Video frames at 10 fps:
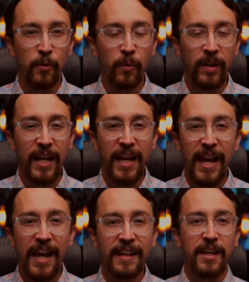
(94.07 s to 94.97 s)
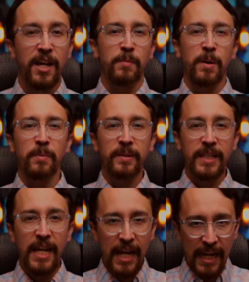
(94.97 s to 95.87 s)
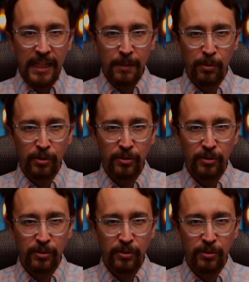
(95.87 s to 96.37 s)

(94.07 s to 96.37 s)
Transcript: where I had probably 80%